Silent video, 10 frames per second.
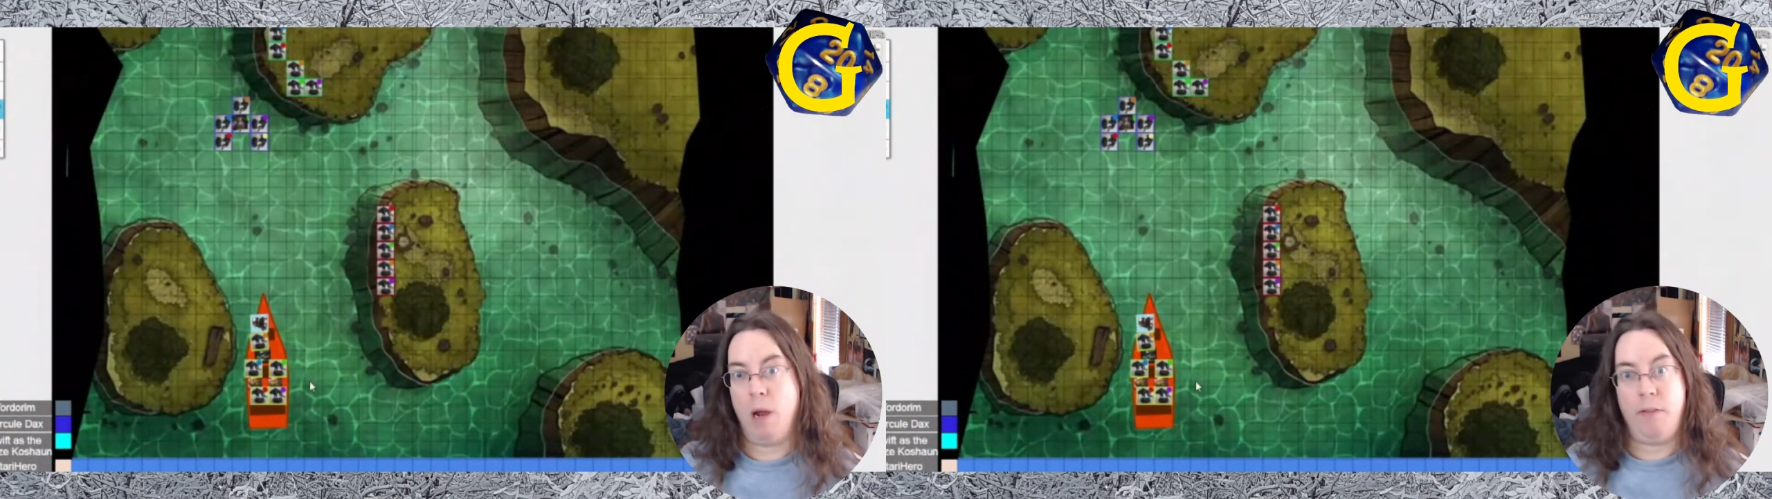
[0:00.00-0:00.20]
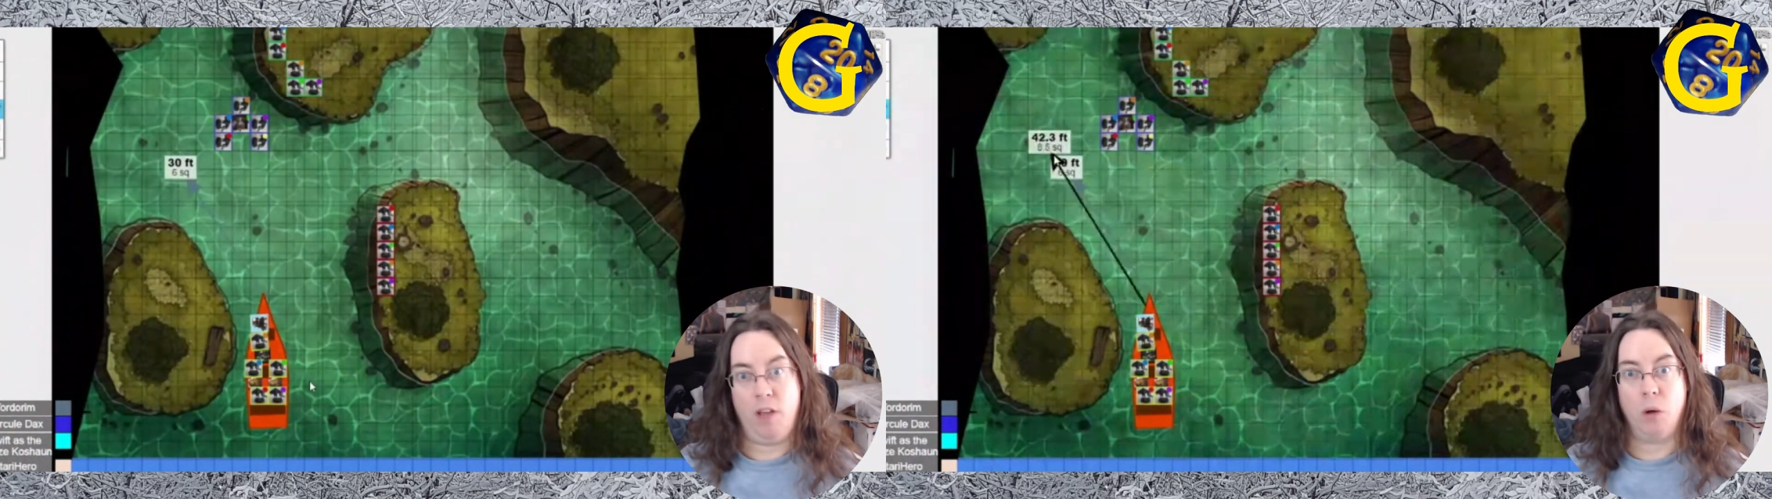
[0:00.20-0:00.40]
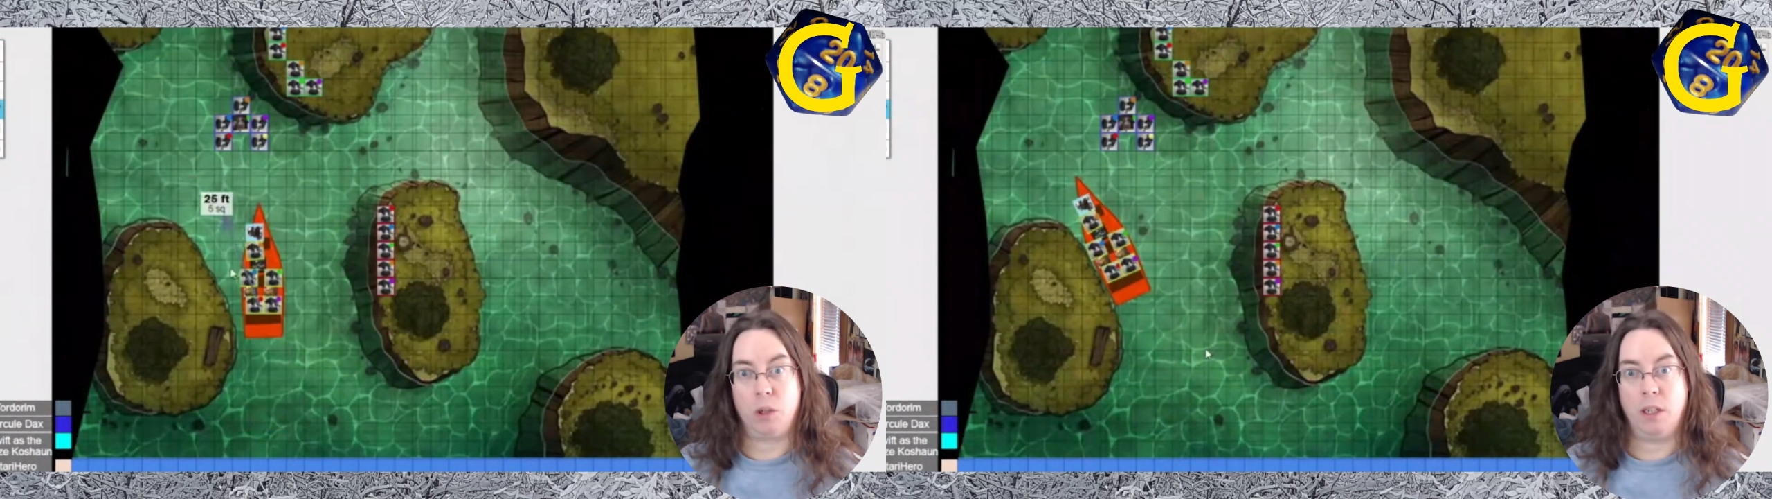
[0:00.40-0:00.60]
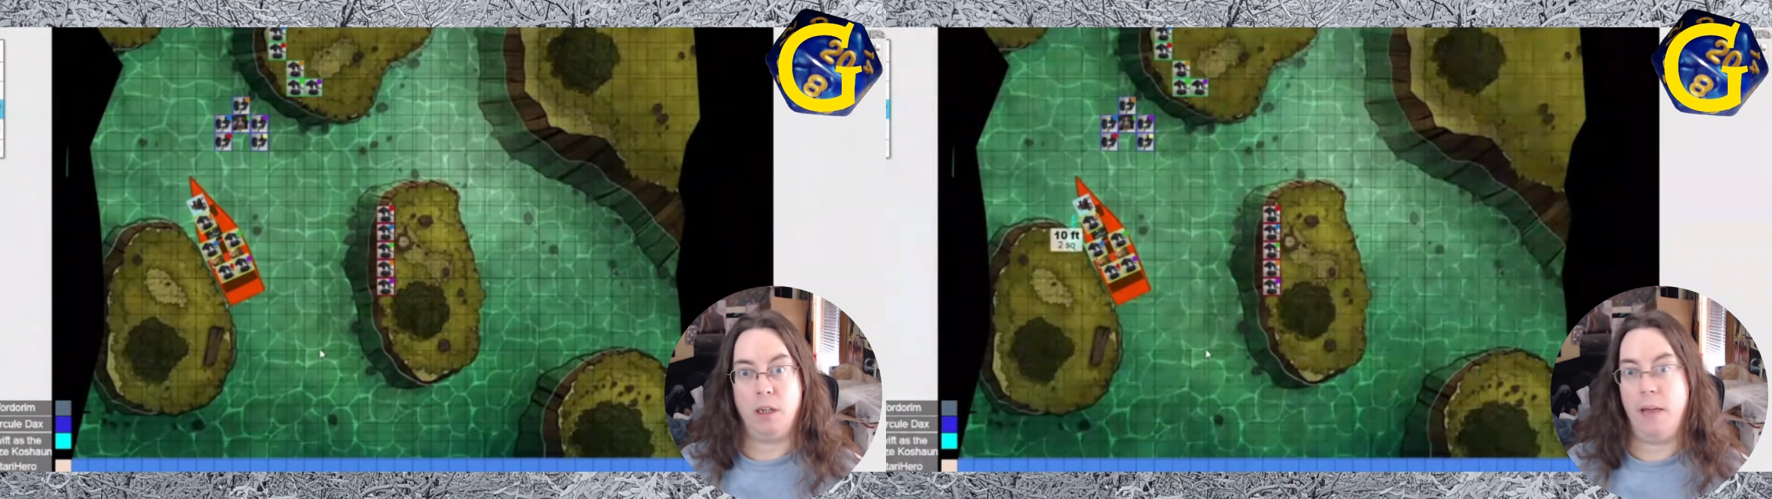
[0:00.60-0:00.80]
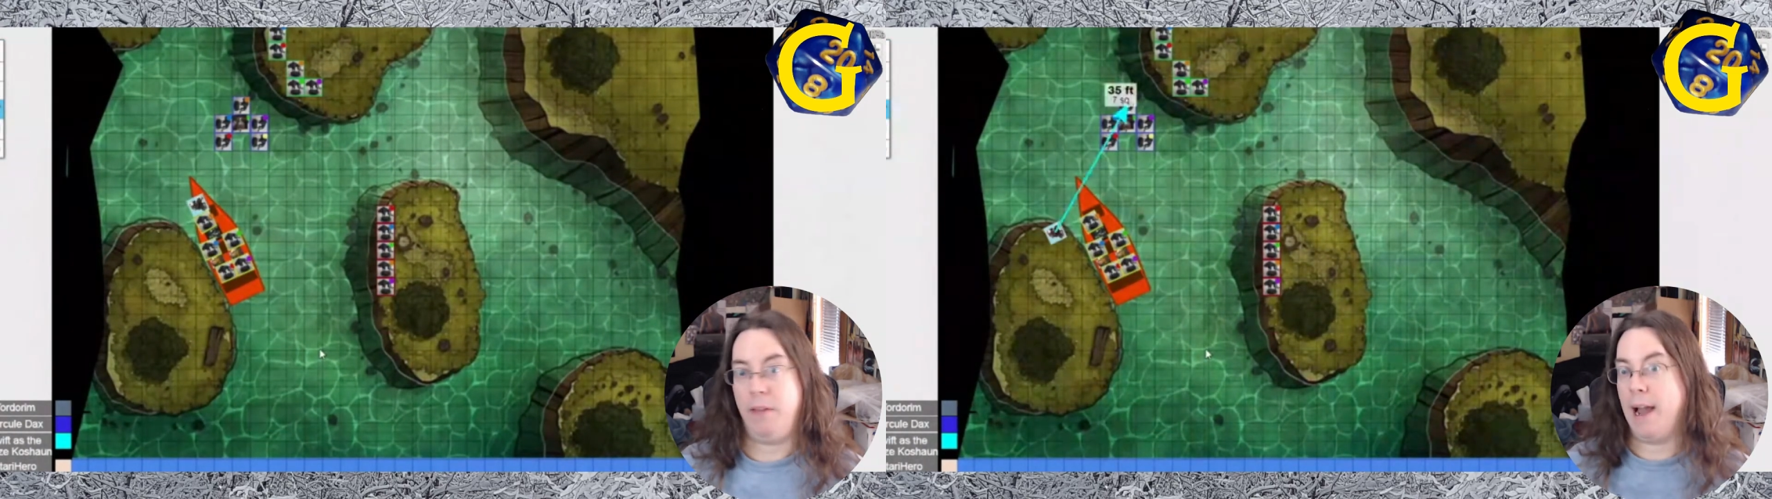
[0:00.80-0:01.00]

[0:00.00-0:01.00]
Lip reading: and the ocean and the